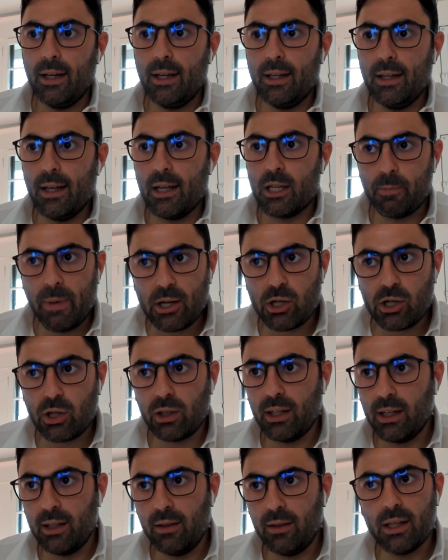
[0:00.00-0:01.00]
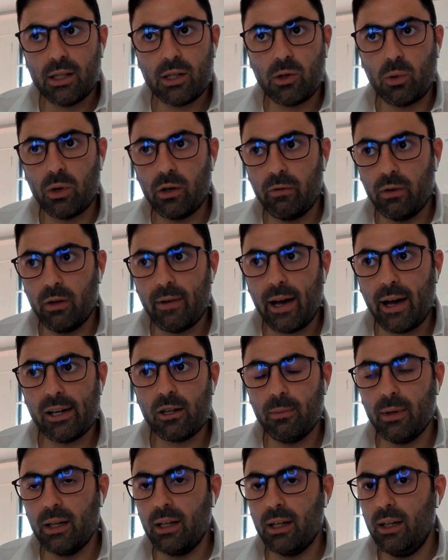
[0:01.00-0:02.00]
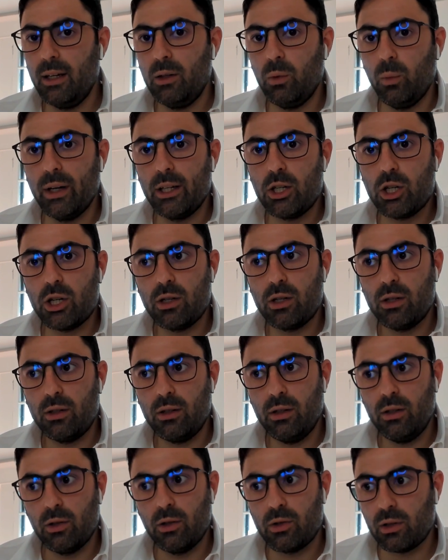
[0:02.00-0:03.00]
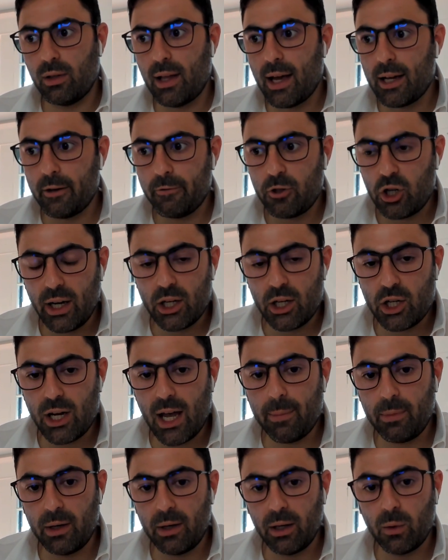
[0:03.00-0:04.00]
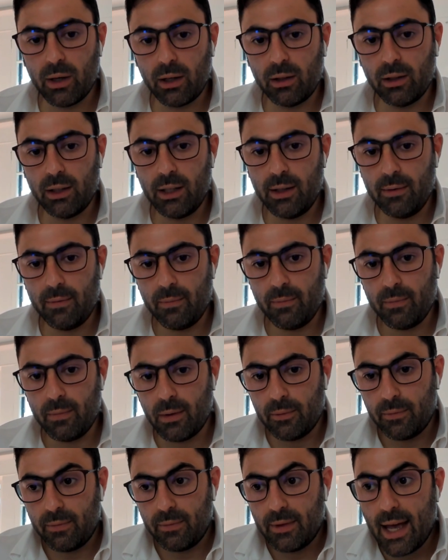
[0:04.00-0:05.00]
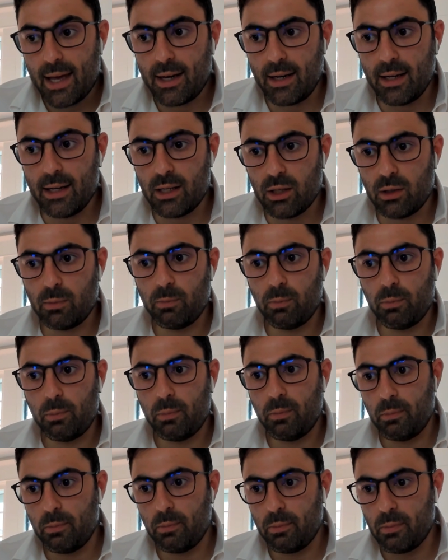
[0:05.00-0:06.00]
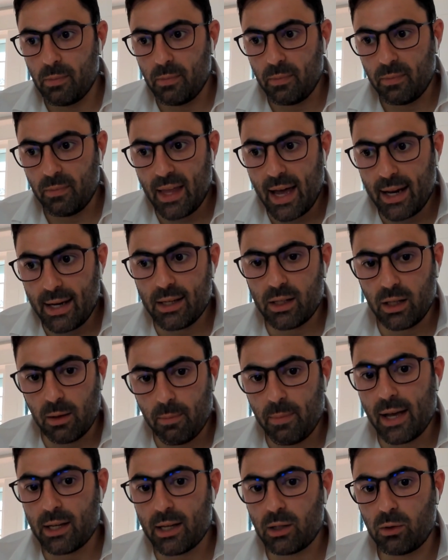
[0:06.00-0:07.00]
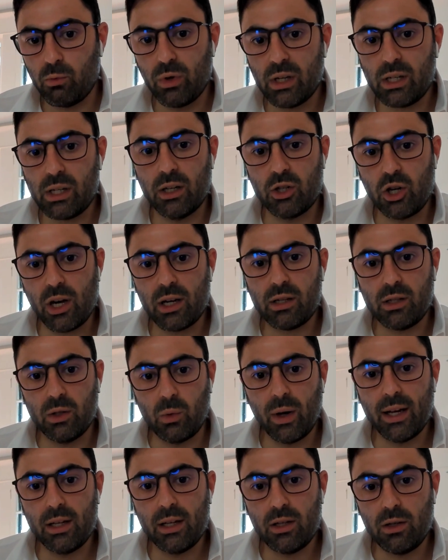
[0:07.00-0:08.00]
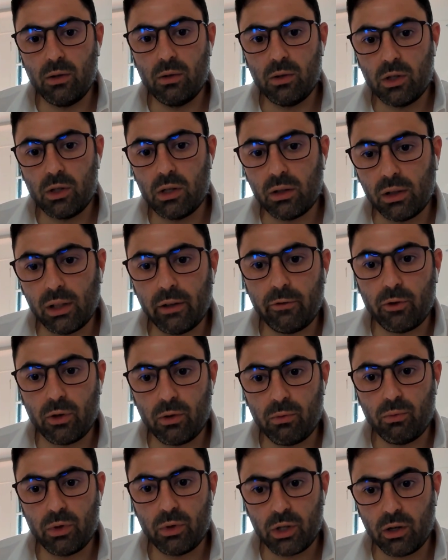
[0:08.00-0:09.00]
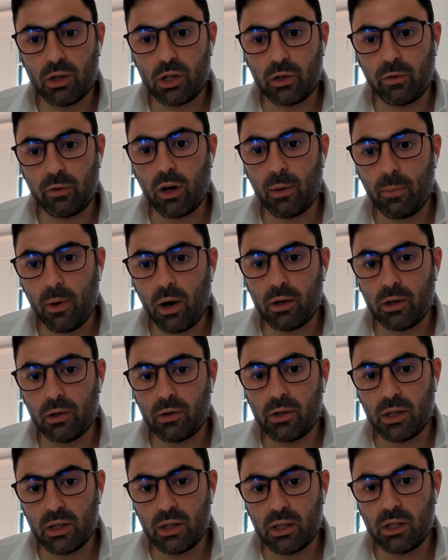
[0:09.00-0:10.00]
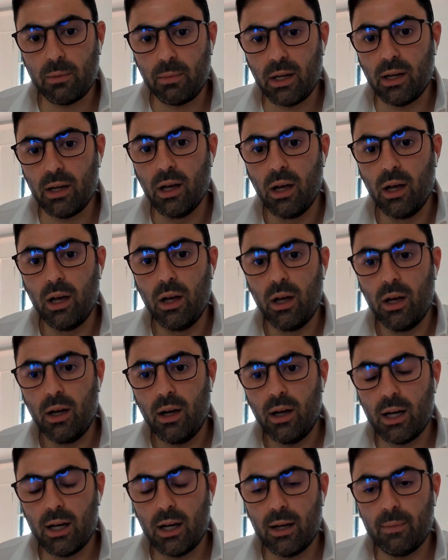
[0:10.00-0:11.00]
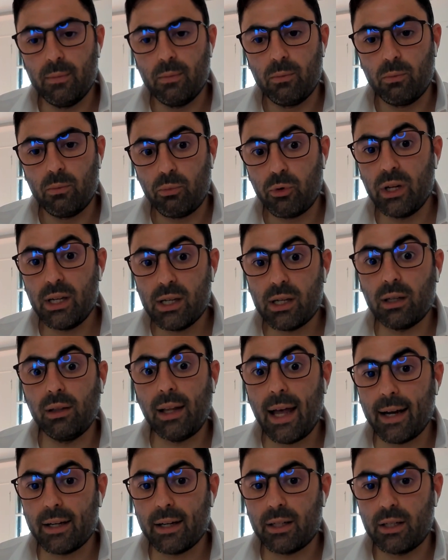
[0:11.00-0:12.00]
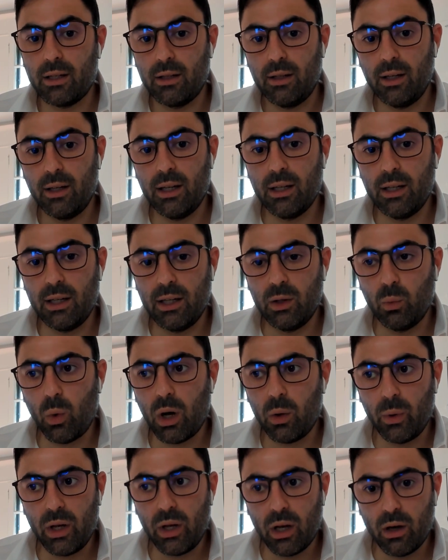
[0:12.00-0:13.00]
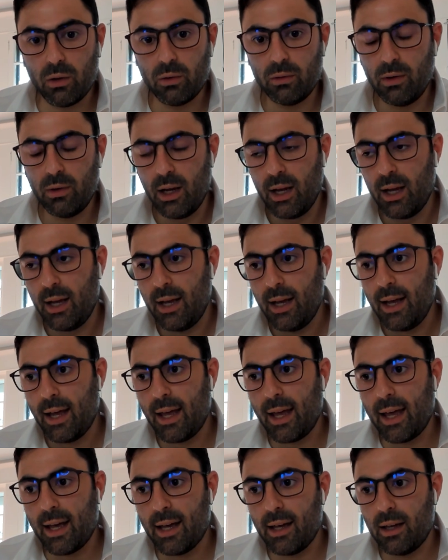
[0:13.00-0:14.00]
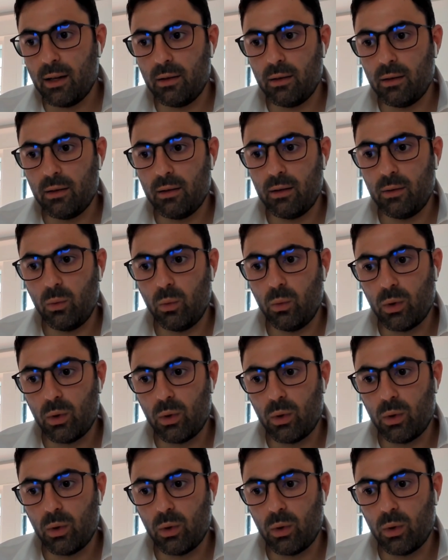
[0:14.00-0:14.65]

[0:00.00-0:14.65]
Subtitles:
especially in this sort of environment in which there's a lot of change happening quickly, that is the best risk-adjusted way to deliver returns for our partners, is to be pretty select in what we own, and we're